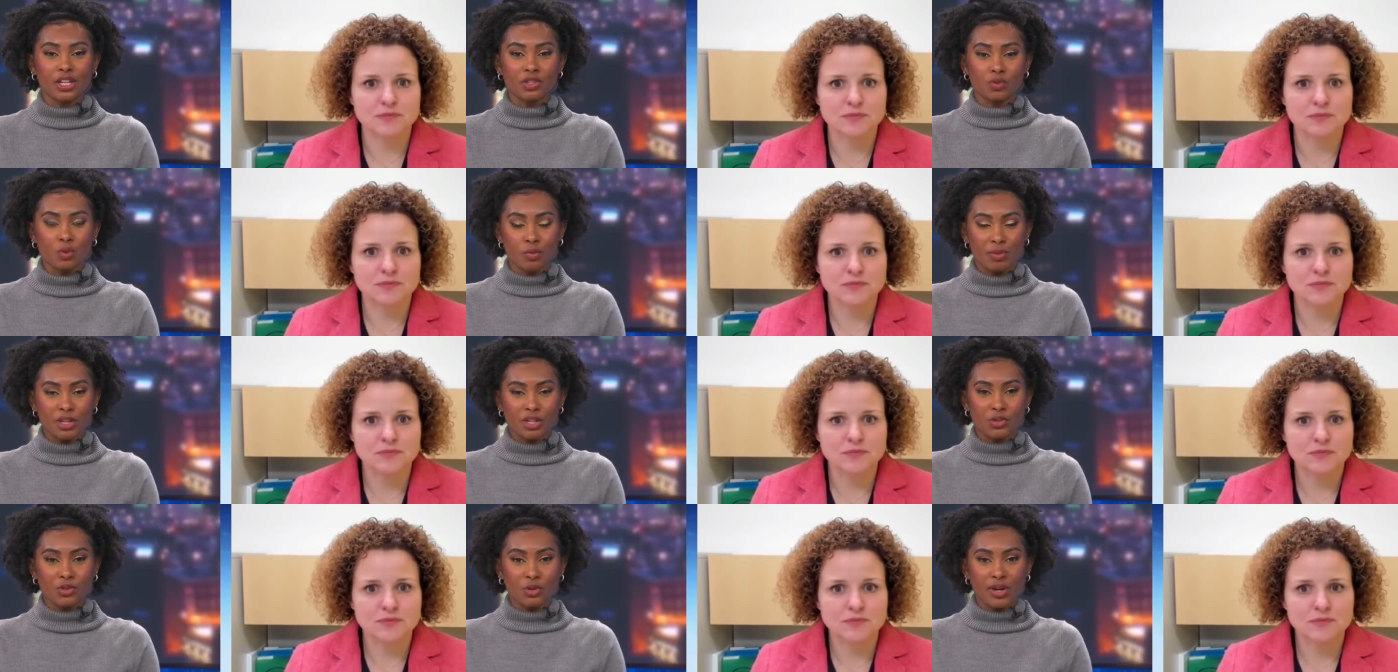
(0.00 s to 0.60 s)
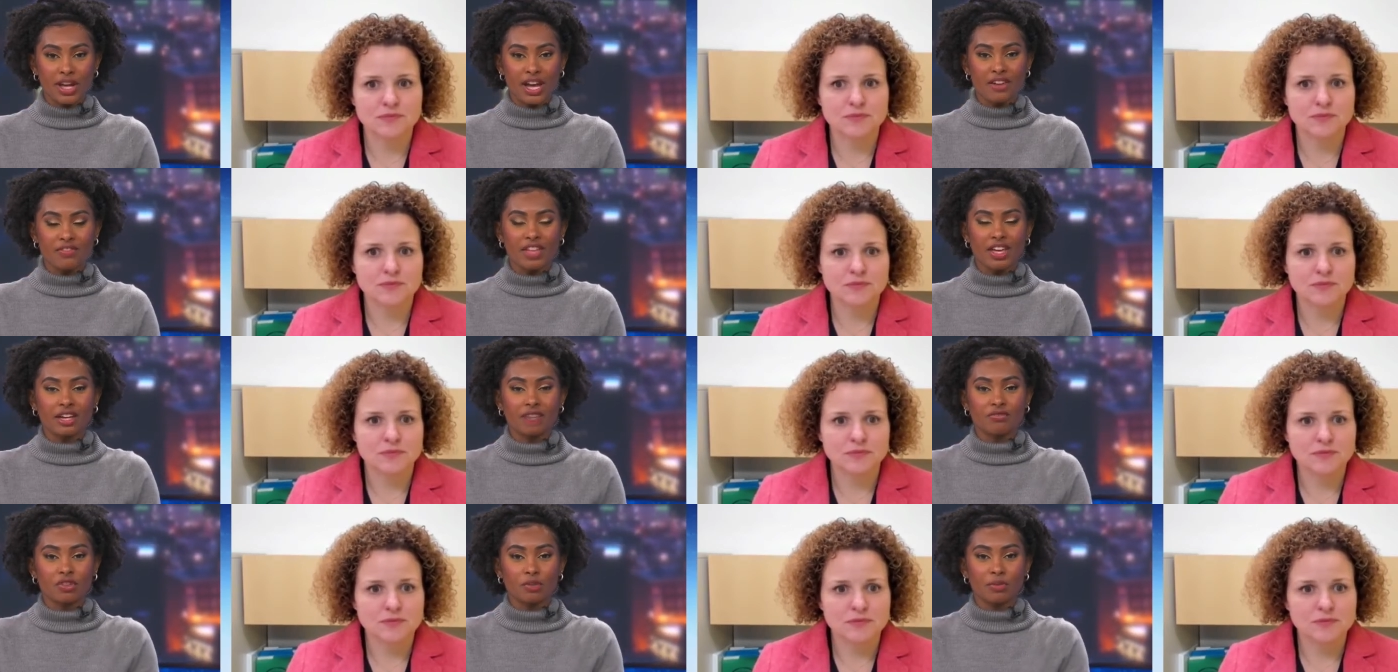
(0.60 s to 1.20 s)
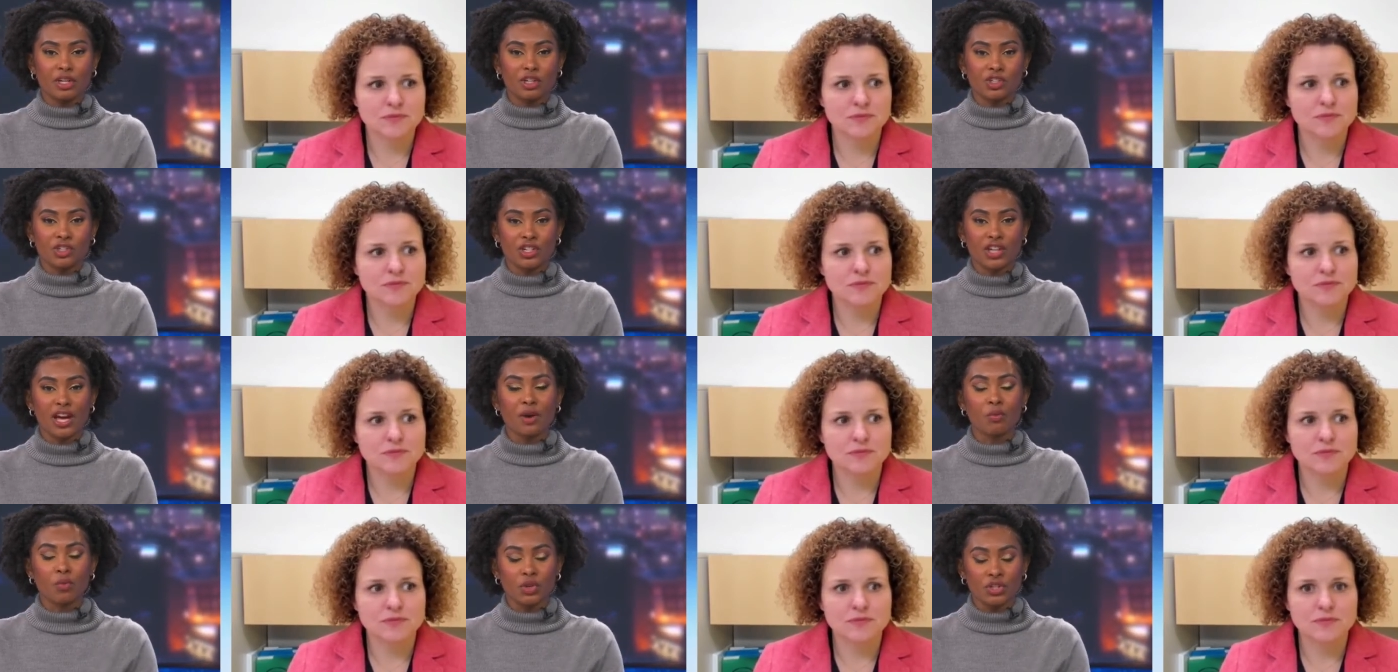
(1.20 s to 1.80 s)
Speaker 1: We'll make sure to have that information
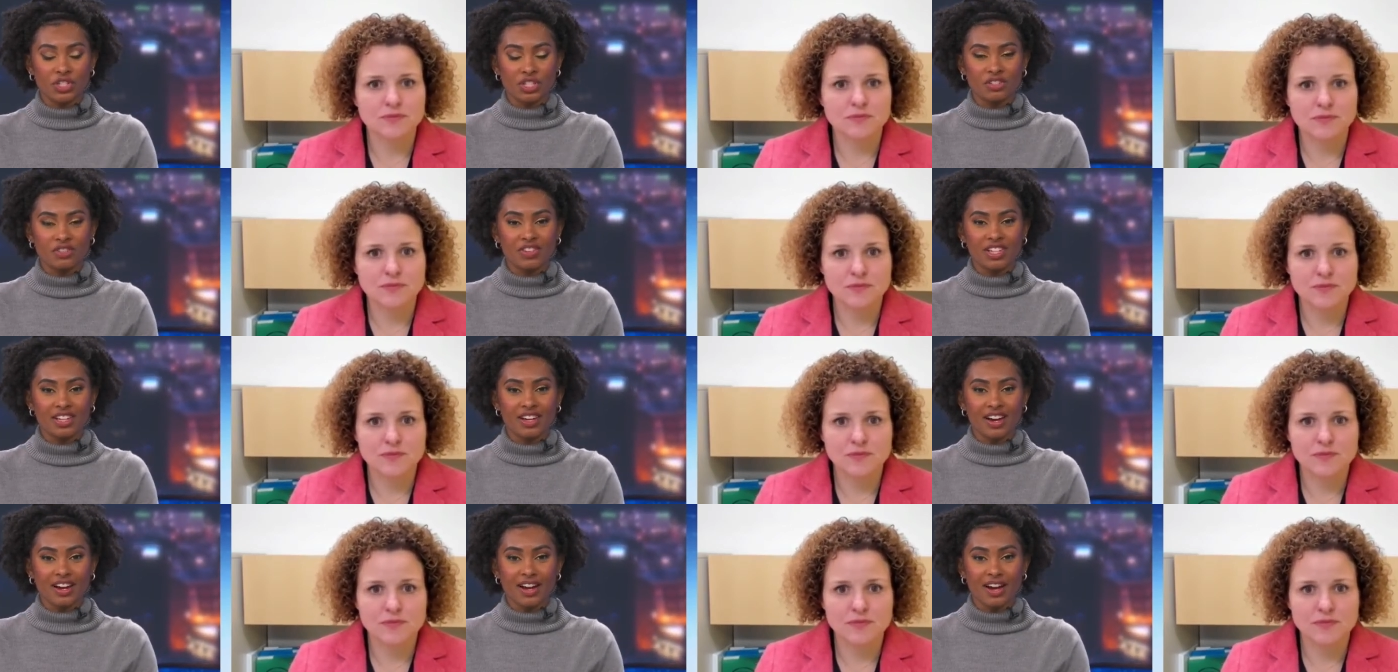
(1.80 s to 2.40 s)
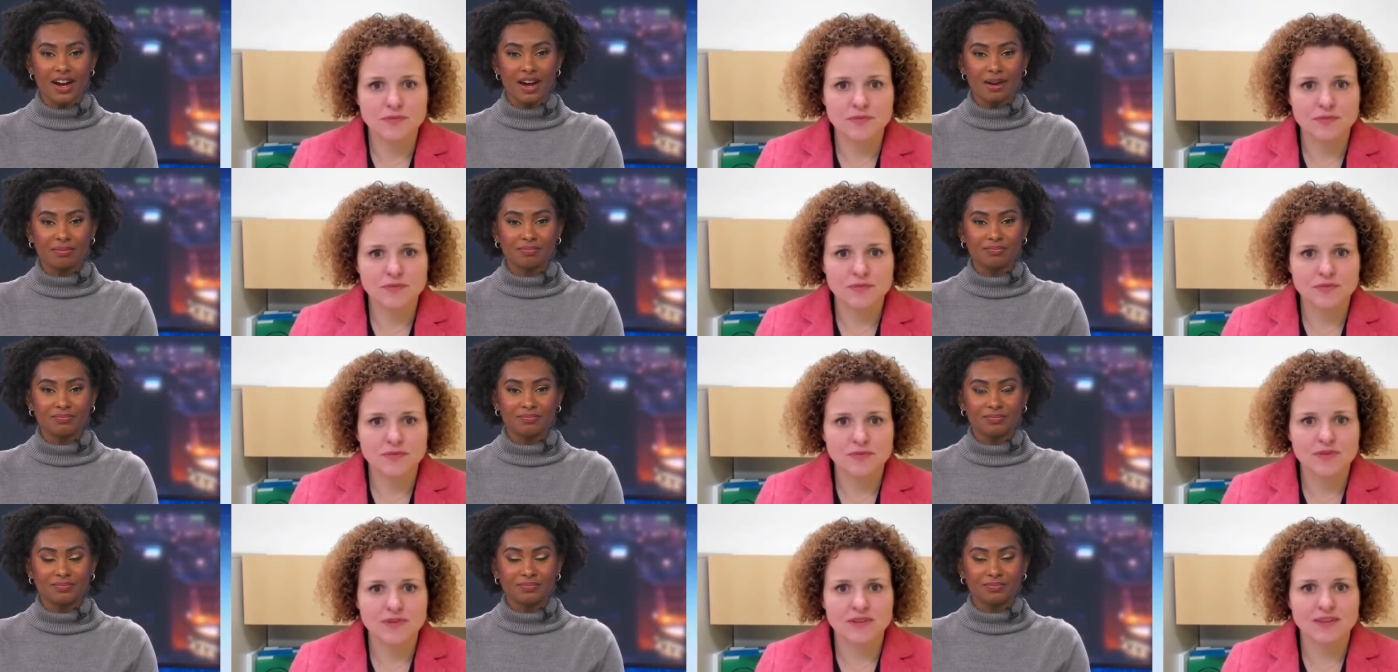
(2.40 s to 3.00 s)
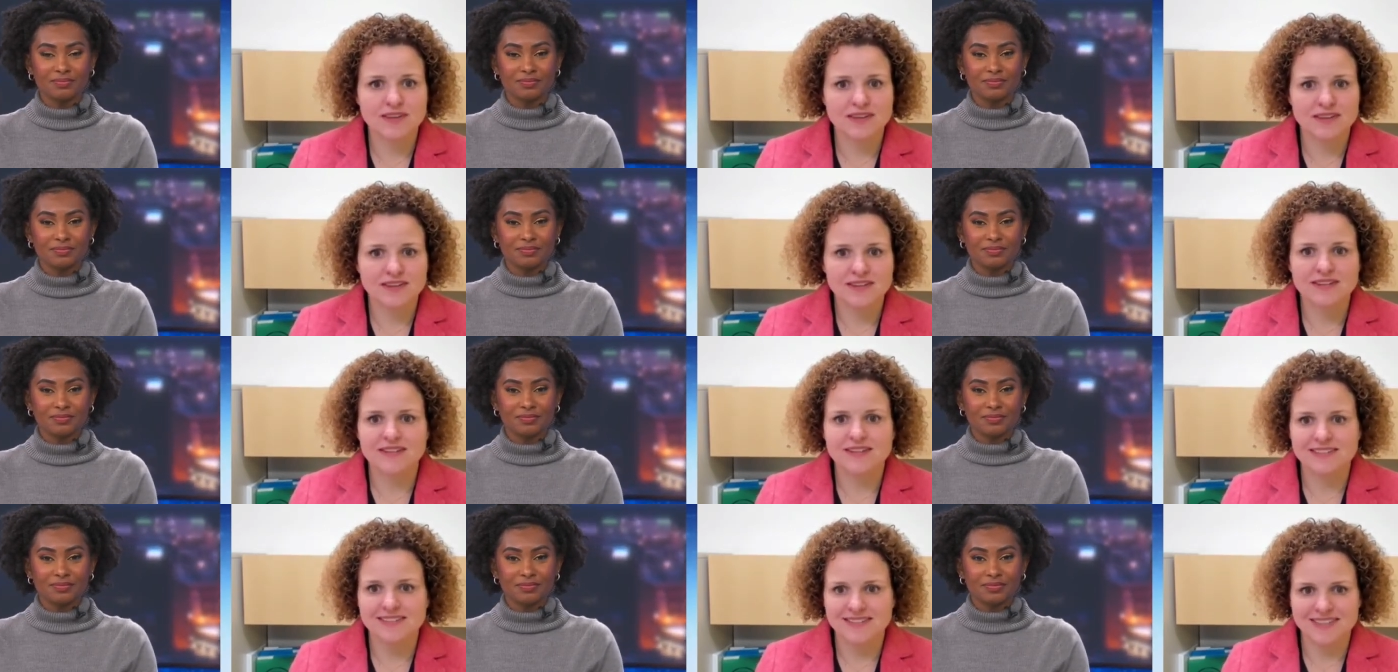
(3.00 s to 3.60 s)
at
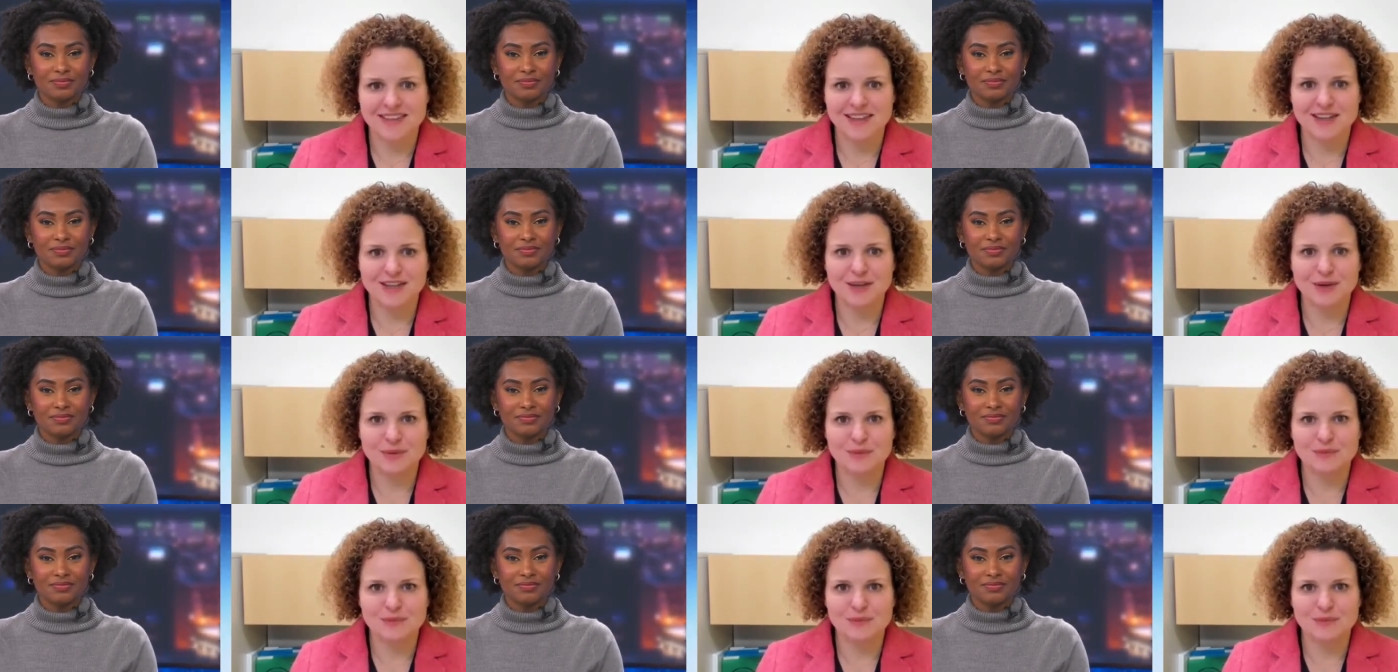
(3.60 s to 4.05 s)
woodtv.com. Thank you.